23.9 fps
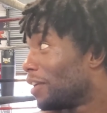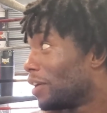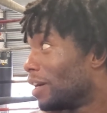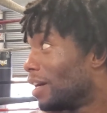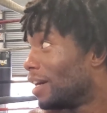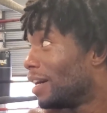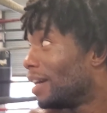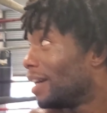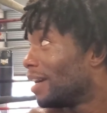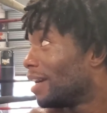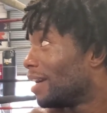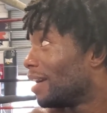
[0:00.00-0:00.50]
You
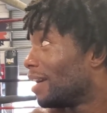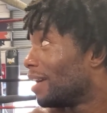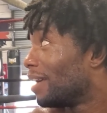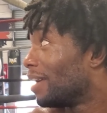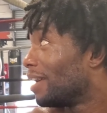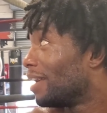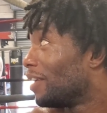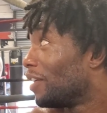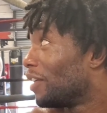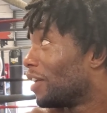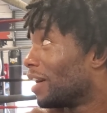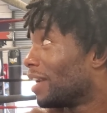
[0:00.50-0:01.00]
good?
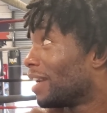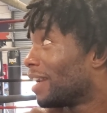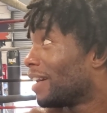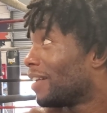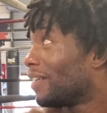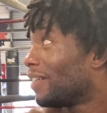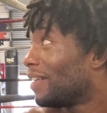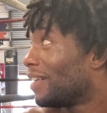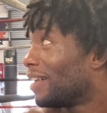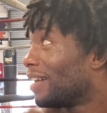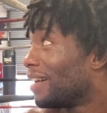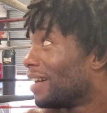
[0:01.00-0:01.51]
You good
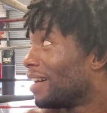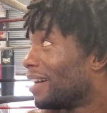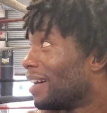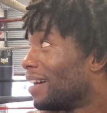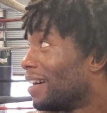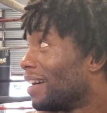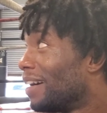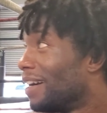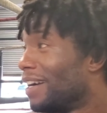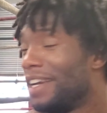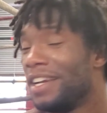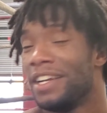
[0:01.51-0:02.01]
now? I'm
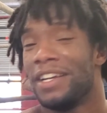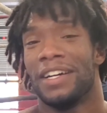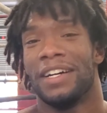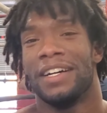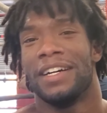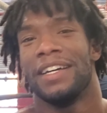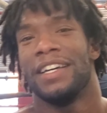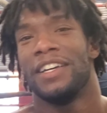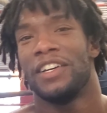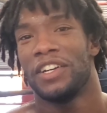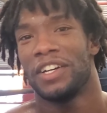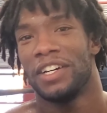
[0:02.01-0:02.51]
good. He
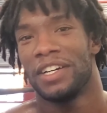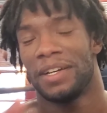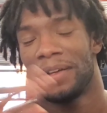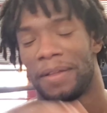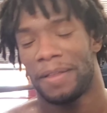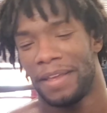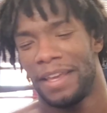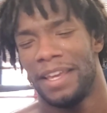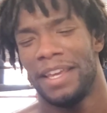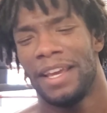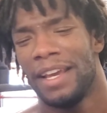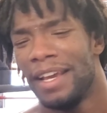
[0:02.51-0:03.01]
good. He good.
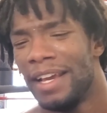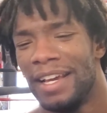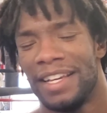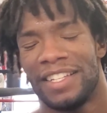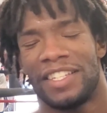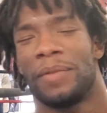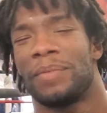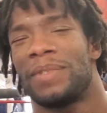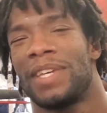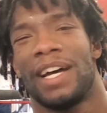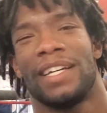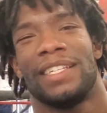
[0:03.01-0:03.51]
He,
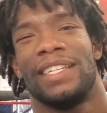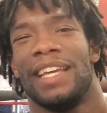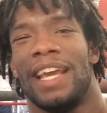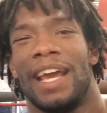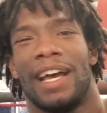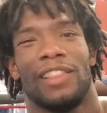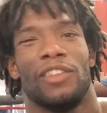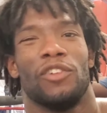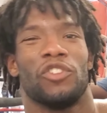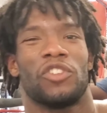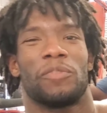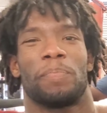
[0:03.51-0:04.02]
sometimes he
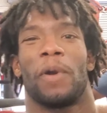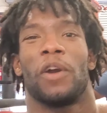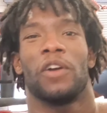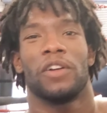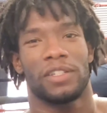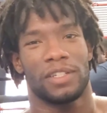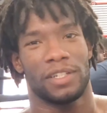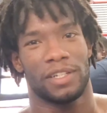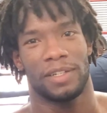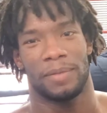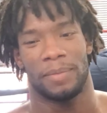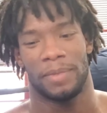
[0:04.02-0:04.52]
had little
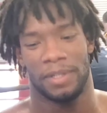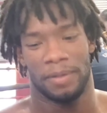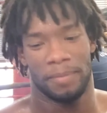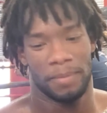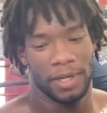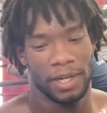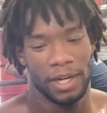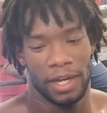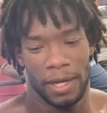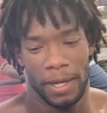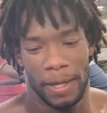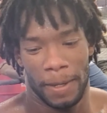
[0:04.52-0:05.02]
spurts. I mean,
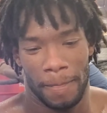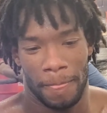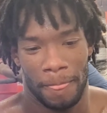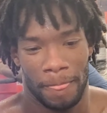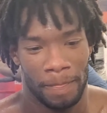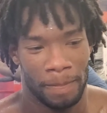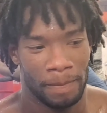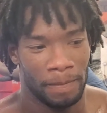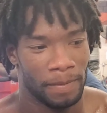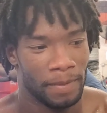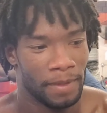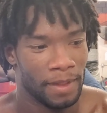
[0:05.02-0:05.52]
but uh,
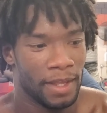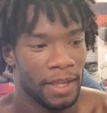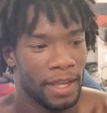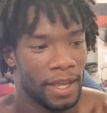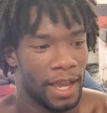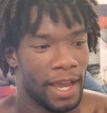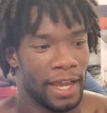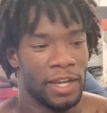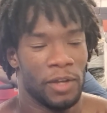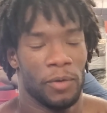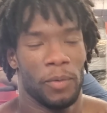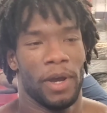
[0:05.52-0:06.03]

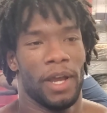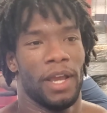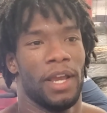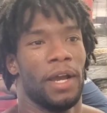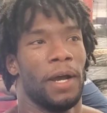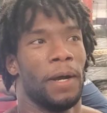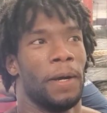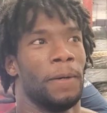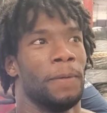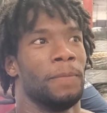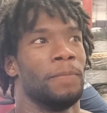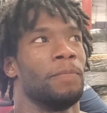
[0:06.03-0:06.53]
anyway,
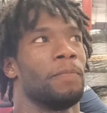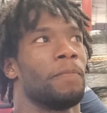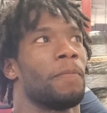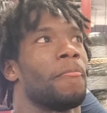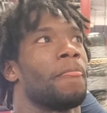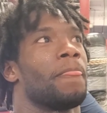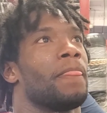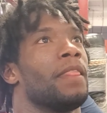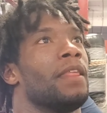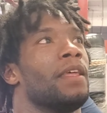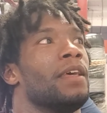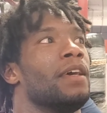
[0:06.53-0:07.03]
um,
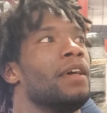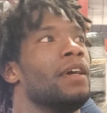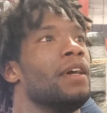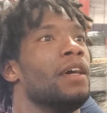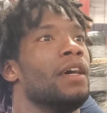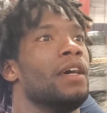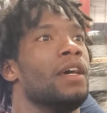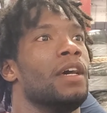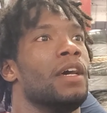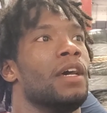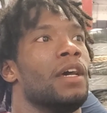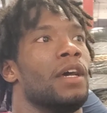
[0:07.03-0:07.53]

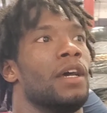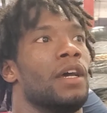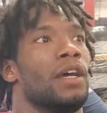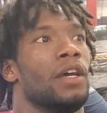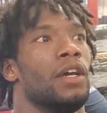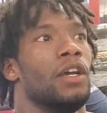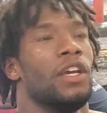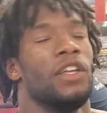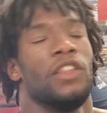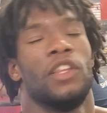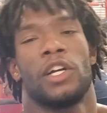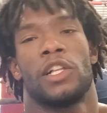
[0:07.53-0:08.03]

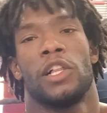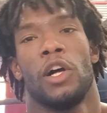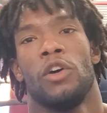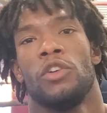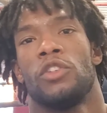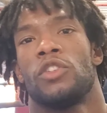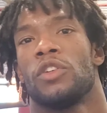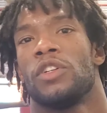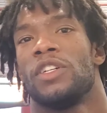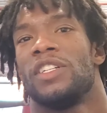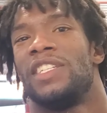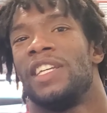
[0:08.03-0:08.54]
the
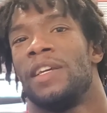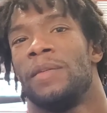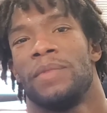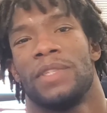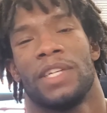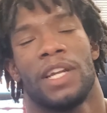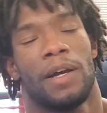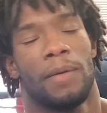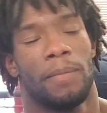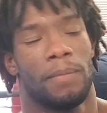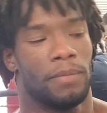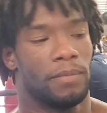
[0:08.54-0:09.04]
closer it seems
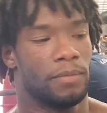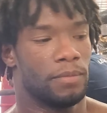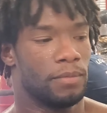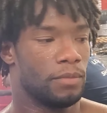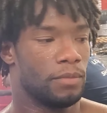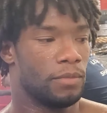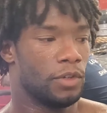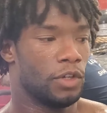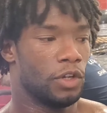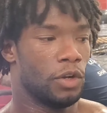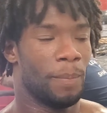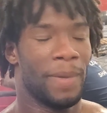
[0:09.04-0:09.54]
that I'm,
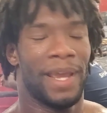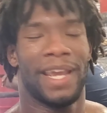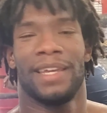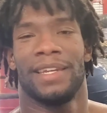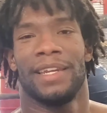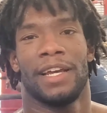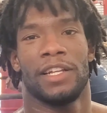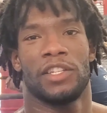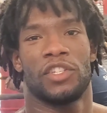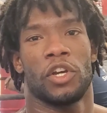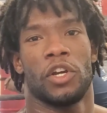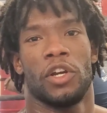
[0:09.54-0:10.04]
you know, making
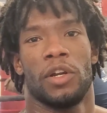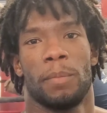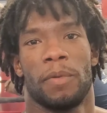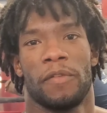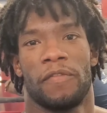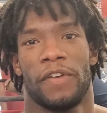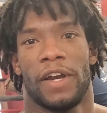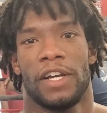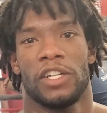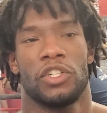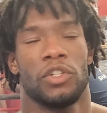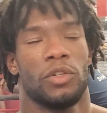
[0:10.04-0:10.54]
that turn
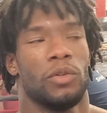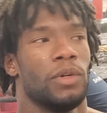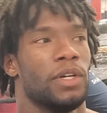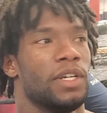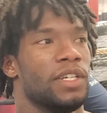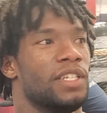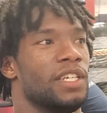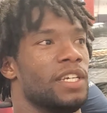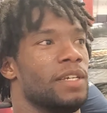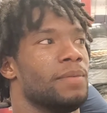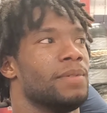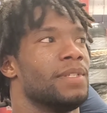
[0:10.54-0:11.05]
professional, it
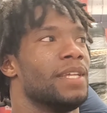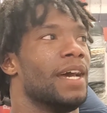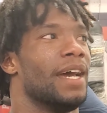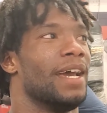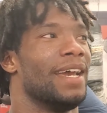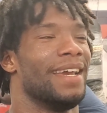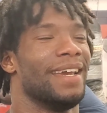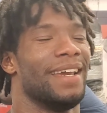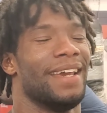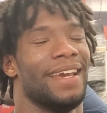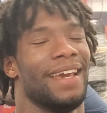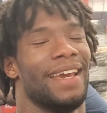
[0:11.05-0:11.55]
seems that
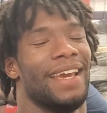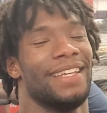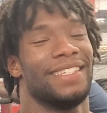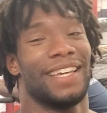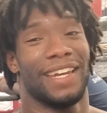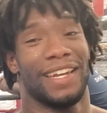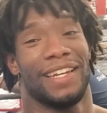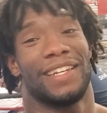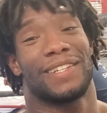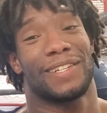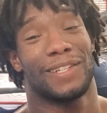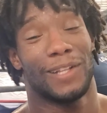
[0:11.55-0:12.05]
it's
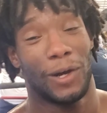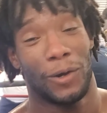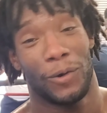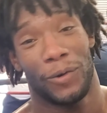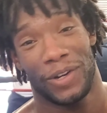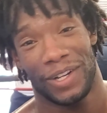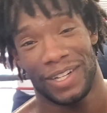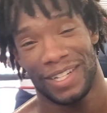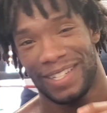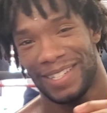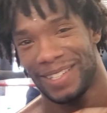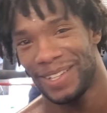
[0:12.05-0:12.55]
getting
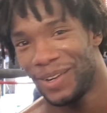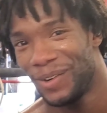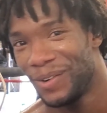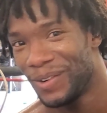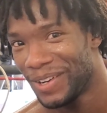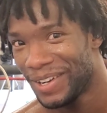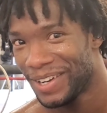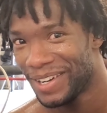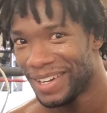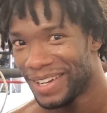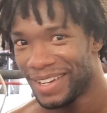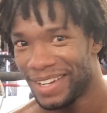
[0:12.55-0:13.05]
slower and
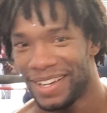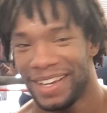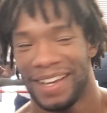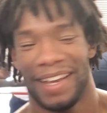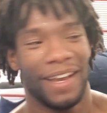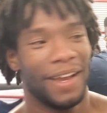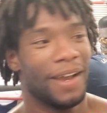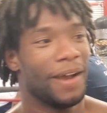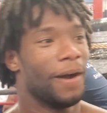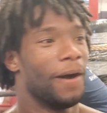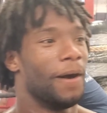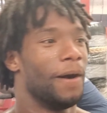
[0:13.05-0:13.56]
slower.
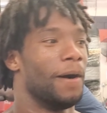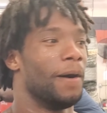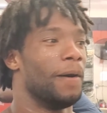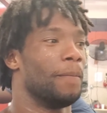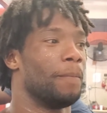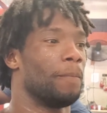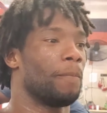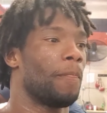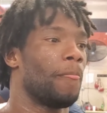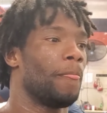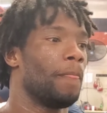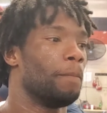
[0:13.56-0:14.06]
Mm.
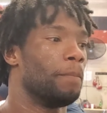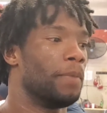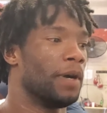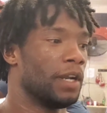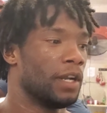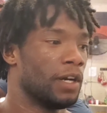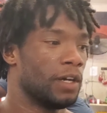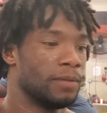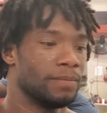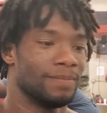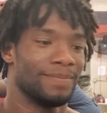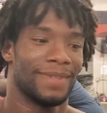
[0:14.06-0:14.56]
Um,
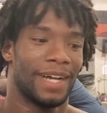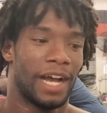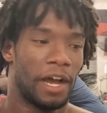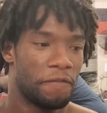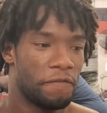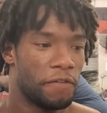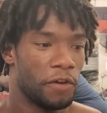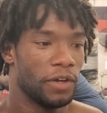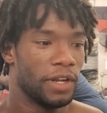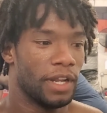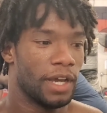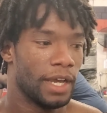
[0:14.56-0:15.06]
but um, I
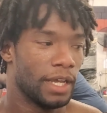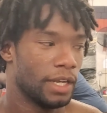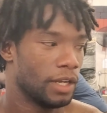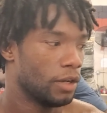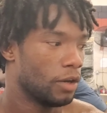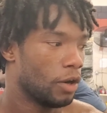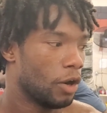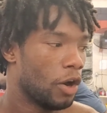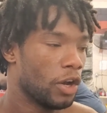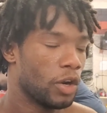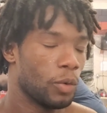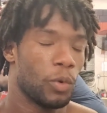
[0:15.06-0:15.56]
feel that
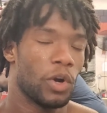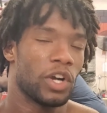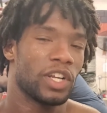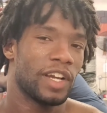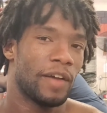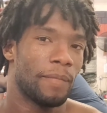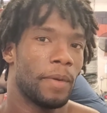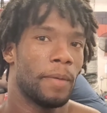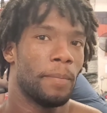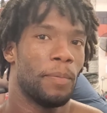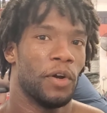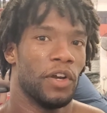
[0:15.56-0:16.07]
all the work
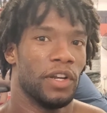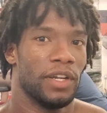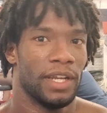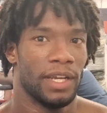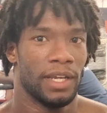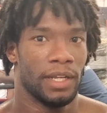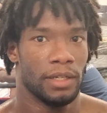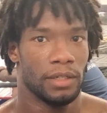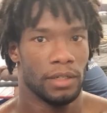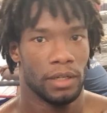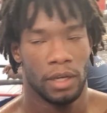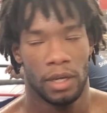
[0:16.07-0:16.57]
that I've been putting
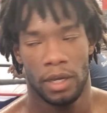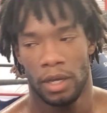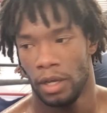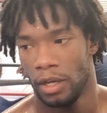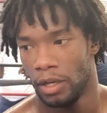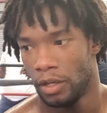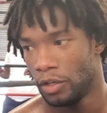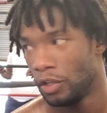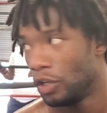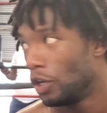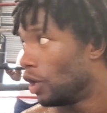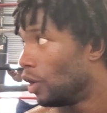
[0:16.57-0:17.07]
in
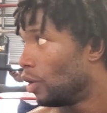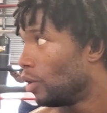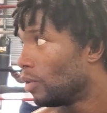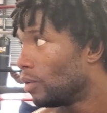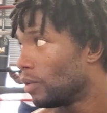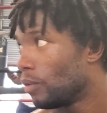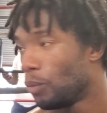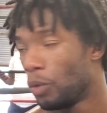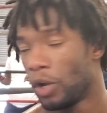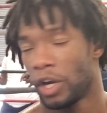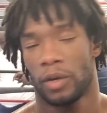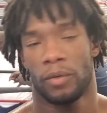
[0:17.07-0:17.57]
you know,
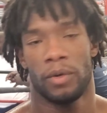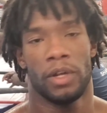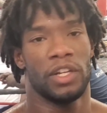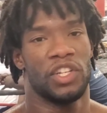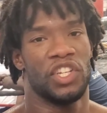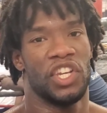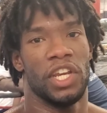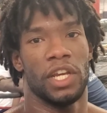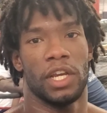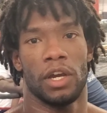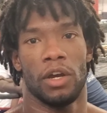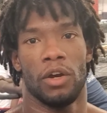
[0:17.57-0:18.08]
working with
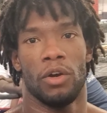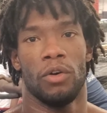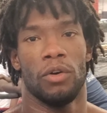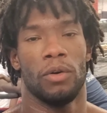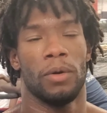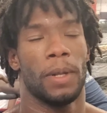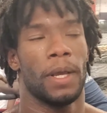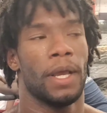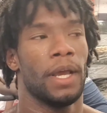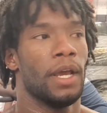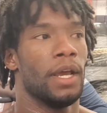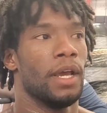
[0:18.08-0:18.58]
a cheat
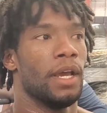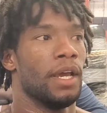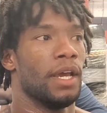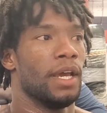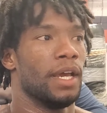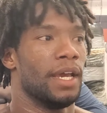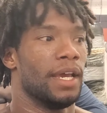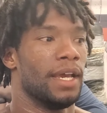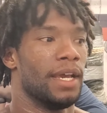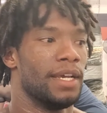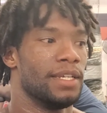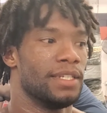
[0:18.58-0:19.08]
code
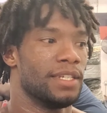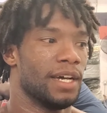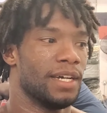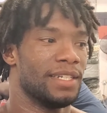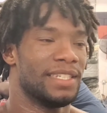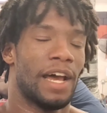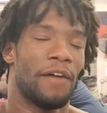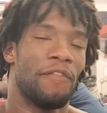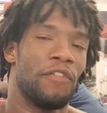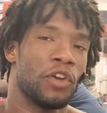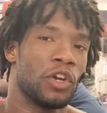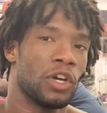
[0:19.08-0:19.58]
is uh,
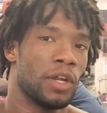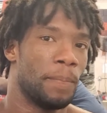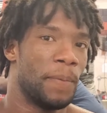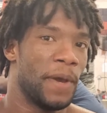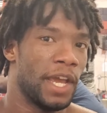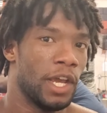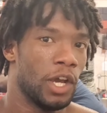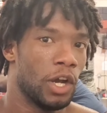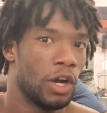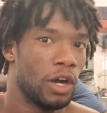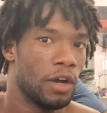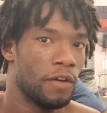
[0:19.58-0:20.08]
definitely going to
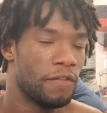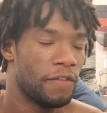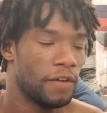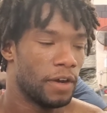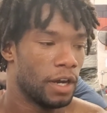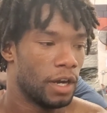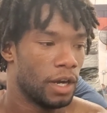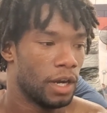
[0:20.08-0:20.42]
pay off.